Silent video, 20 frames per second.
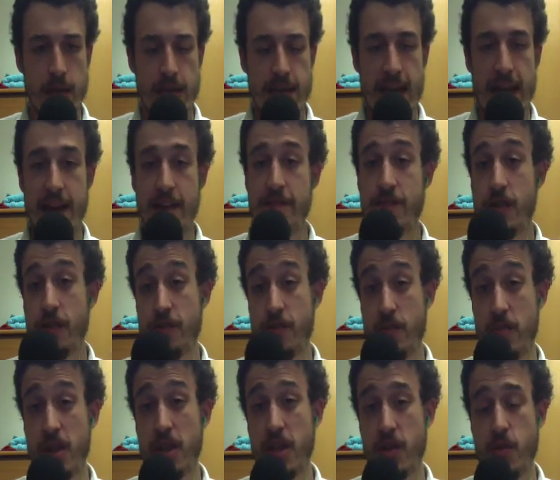And if you're
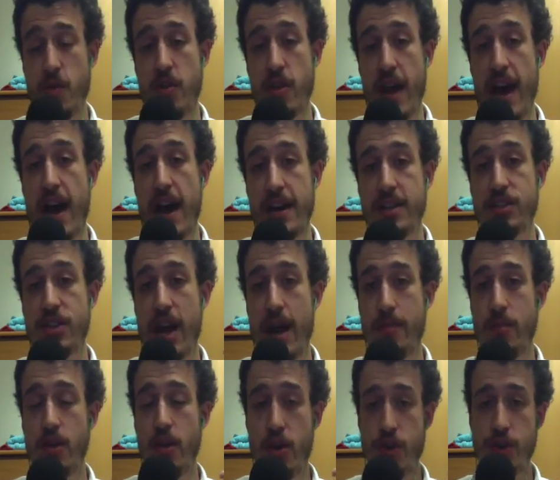familiar with how
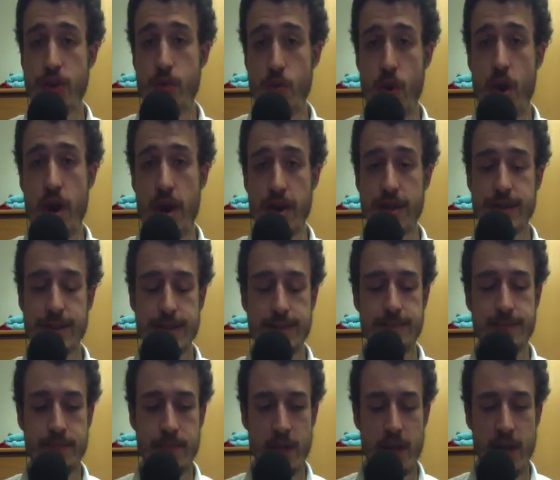type Clojure works,
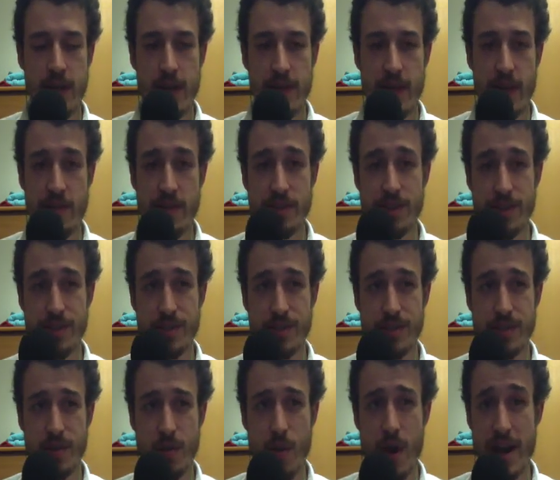then this is
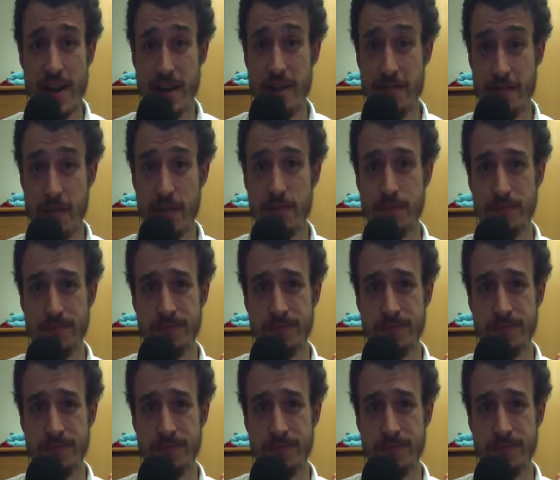quite different.